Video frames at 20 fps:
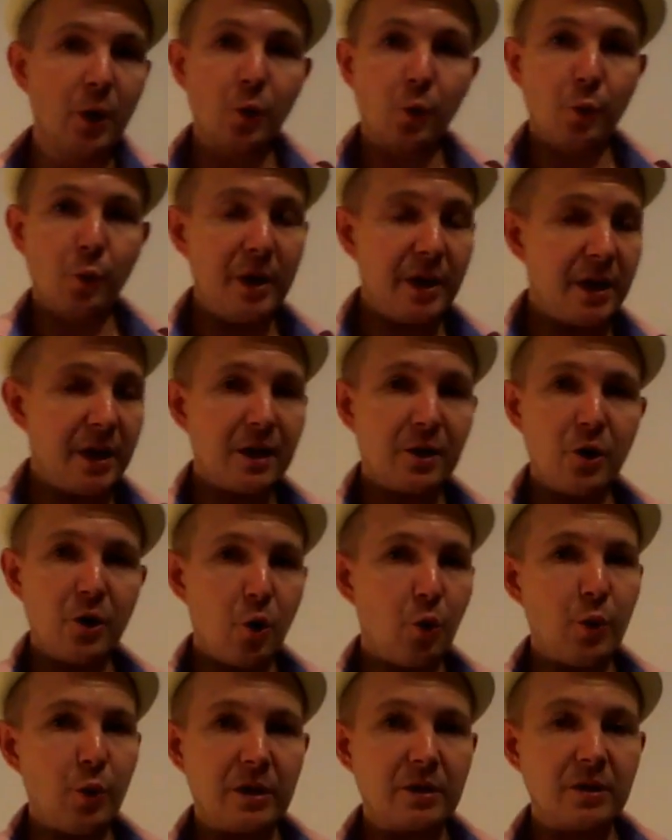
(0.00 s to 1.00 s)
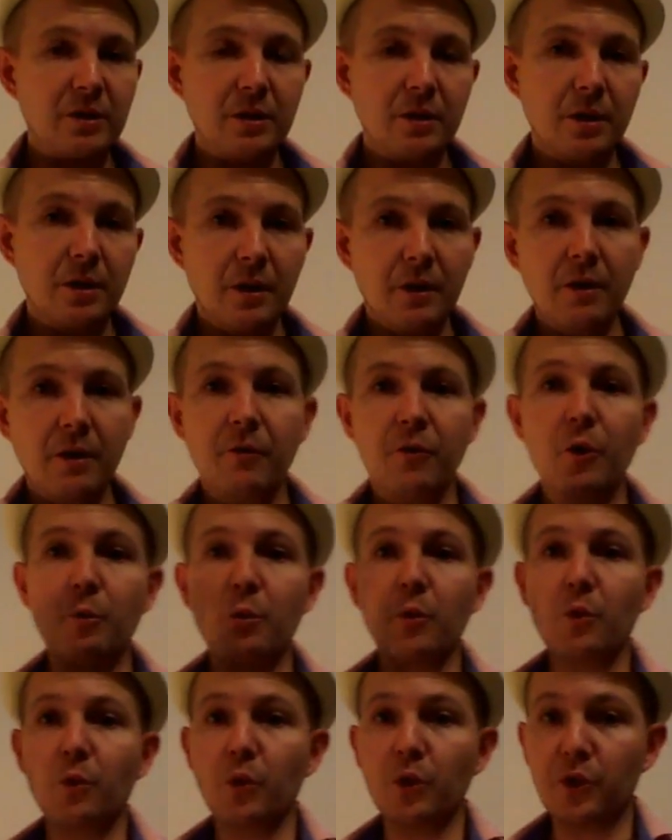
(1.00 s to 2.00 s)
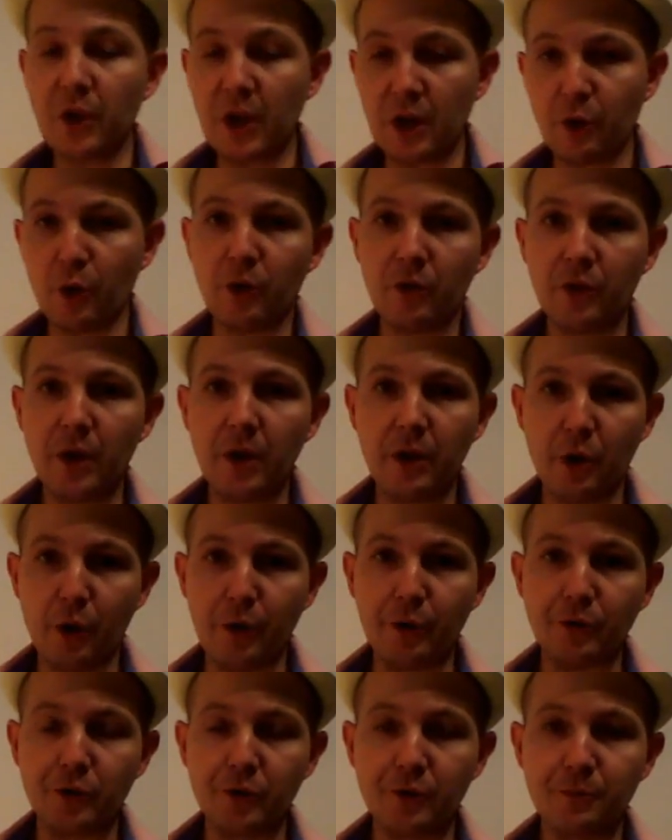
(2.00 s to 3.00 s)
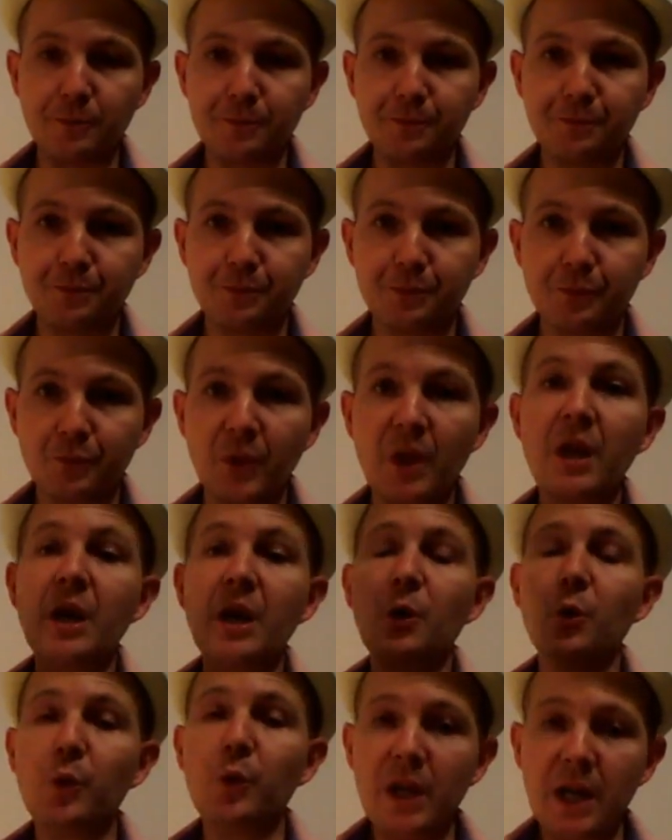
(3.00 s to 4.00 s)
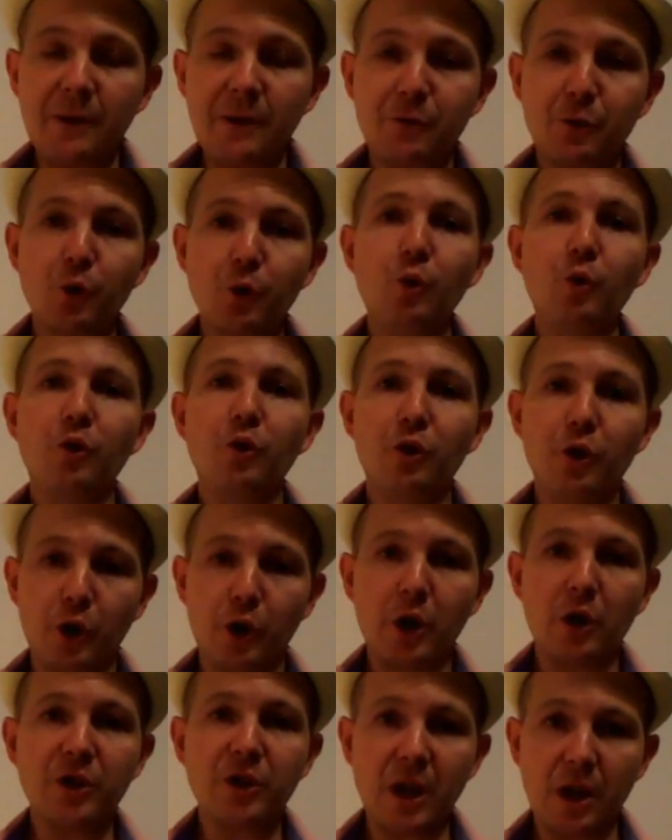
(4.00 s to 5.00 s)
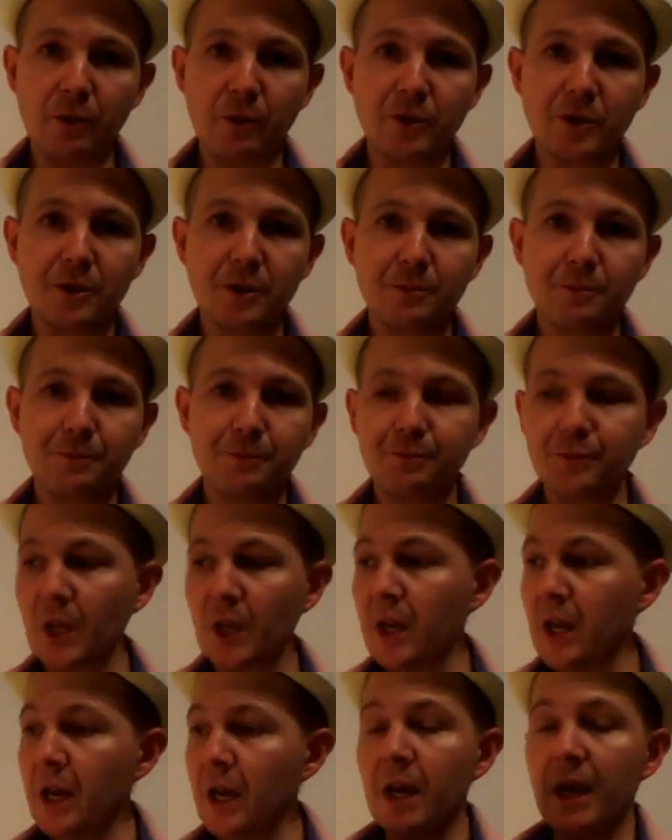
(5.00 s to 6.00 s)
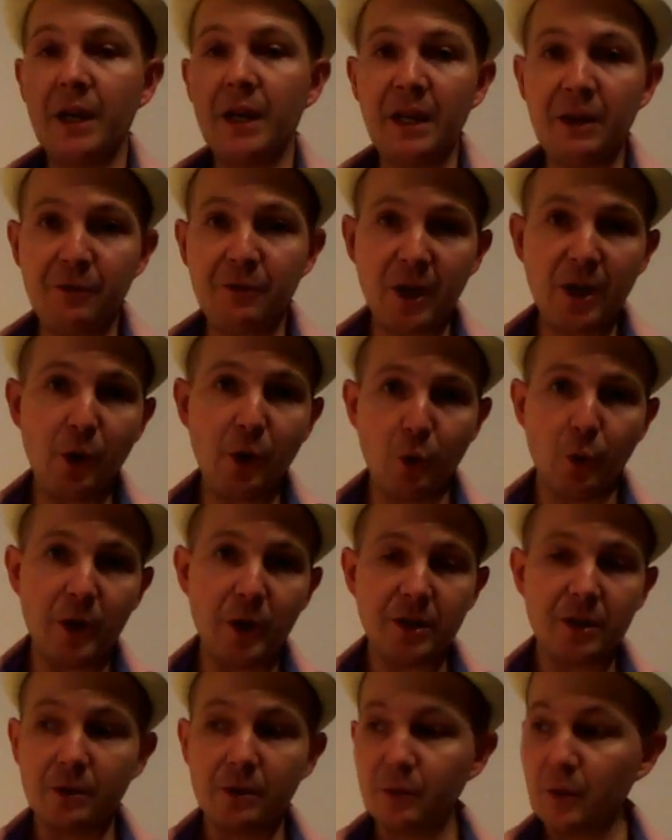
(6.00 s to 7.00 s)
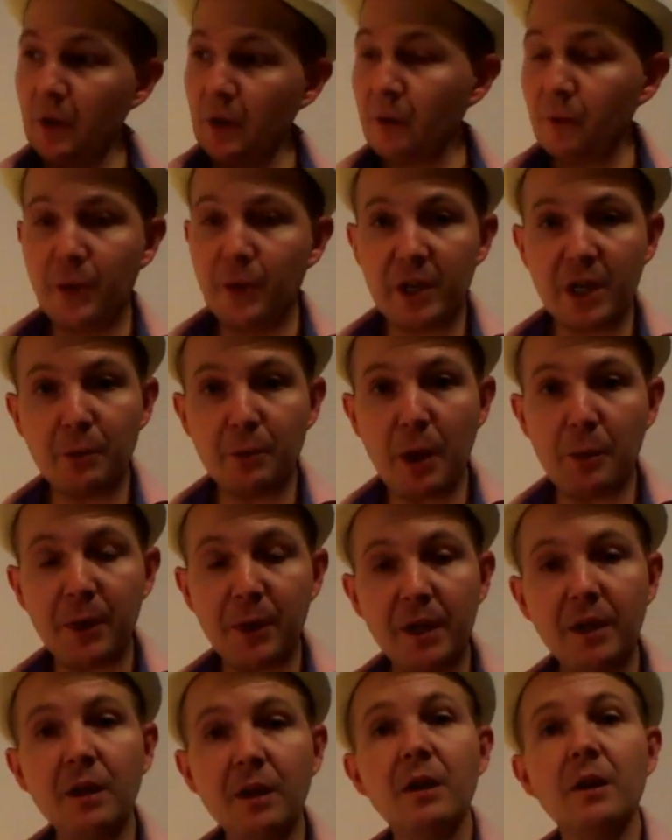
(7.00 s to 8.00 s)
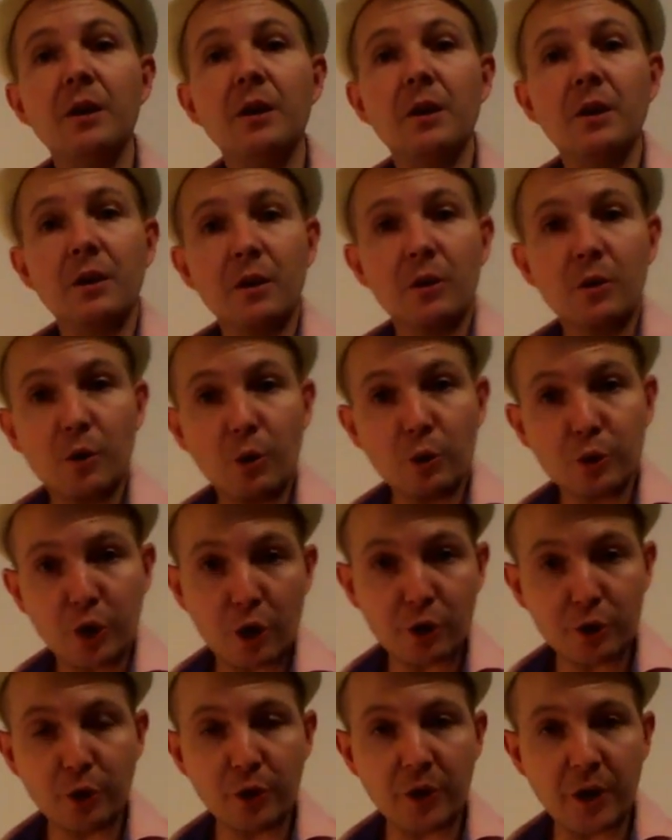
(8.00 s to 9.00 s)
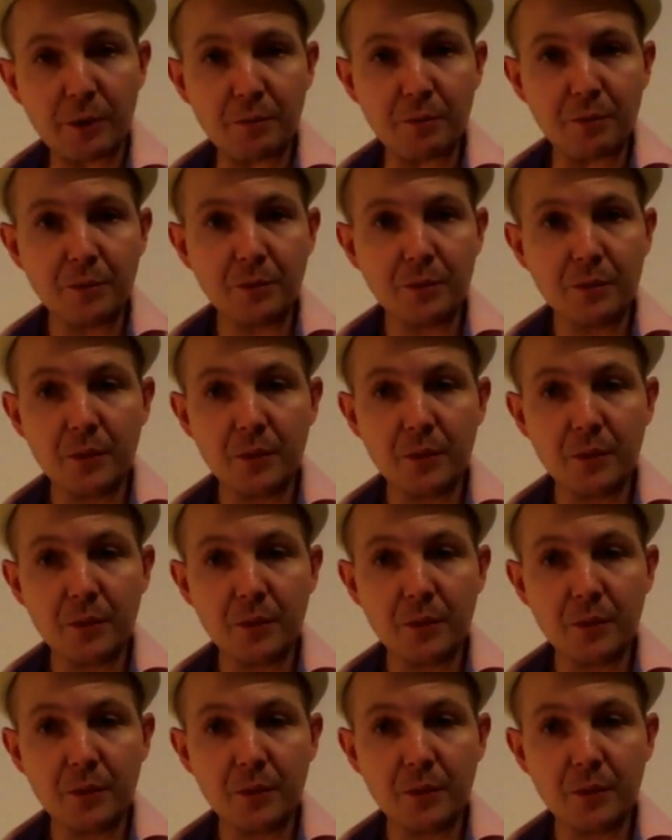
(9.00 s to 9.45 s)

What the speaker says: we can't know it from what they learned. We have to learn ourselves. And if they know it, we can maybe go talk to them,